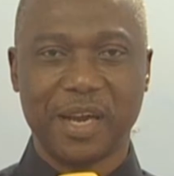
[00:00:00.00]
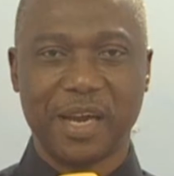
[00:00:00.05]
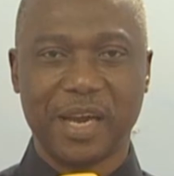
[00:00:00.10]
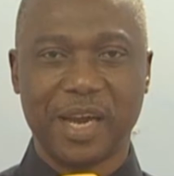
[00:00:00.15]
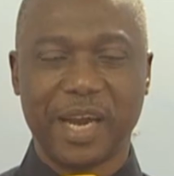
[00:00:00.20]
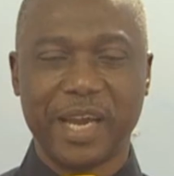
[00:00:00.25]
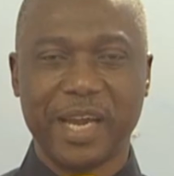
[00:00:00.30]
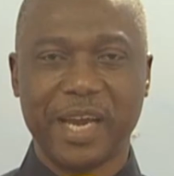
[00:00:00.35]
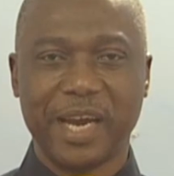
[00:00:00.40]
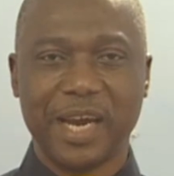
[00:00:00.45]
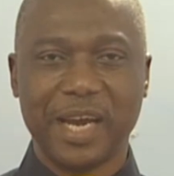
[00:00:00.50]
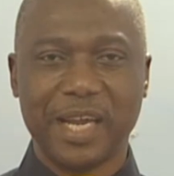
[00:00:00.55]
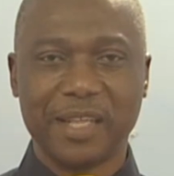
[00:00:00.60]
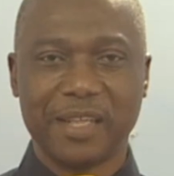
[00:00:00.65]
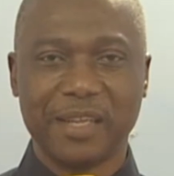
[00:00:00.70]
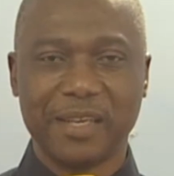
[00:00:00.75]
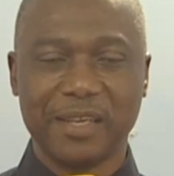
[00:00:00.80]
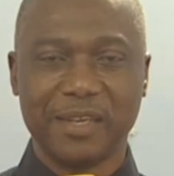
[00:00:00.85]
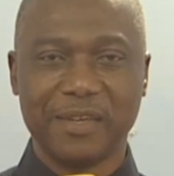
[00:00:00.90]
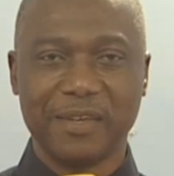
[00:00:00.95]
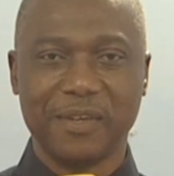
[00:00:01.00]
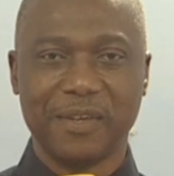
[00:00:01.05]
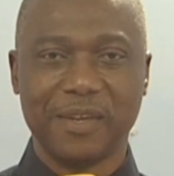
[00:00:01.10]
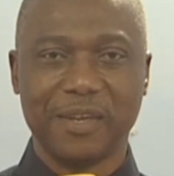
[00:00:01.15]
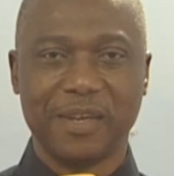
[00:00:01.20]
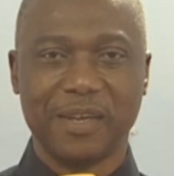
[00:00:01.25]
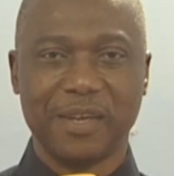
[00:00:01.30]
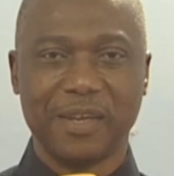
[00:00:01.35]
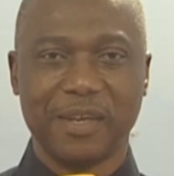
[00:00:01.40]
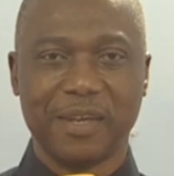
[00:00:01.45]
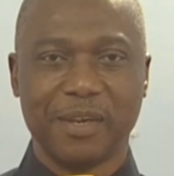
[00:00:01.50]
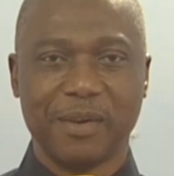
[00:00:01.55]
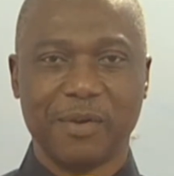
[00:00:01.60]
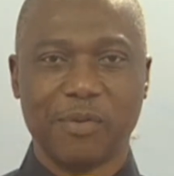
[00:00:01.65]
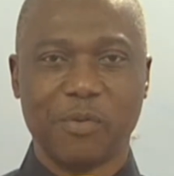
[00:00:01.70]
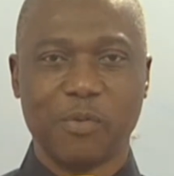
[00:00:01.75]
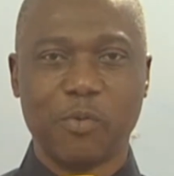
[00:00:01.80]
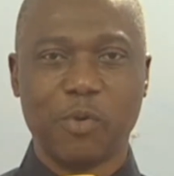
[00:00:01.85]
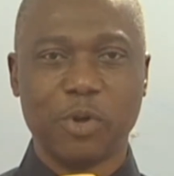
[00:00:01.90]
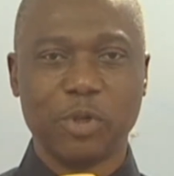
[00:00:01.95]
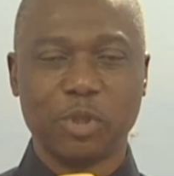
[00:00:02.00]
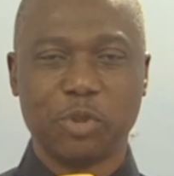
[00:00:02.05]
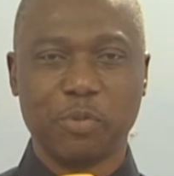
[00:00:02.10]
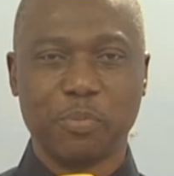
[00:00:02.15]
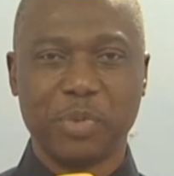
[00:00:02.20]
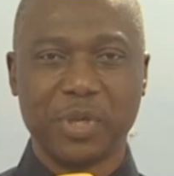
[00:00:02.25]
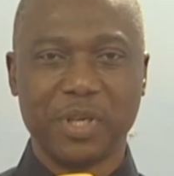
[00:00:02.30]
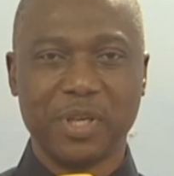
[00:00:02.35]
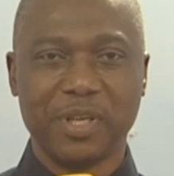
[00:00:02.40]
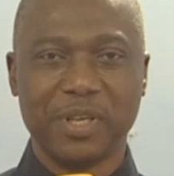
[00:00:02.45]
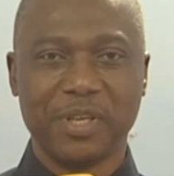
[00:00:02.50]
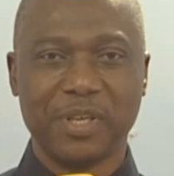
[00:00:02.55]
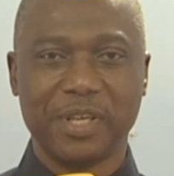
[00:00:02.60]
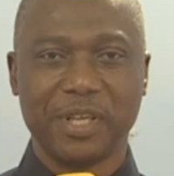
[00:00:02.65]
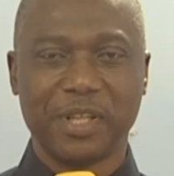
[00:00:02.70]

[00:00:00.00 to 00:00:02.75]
I hardly want to be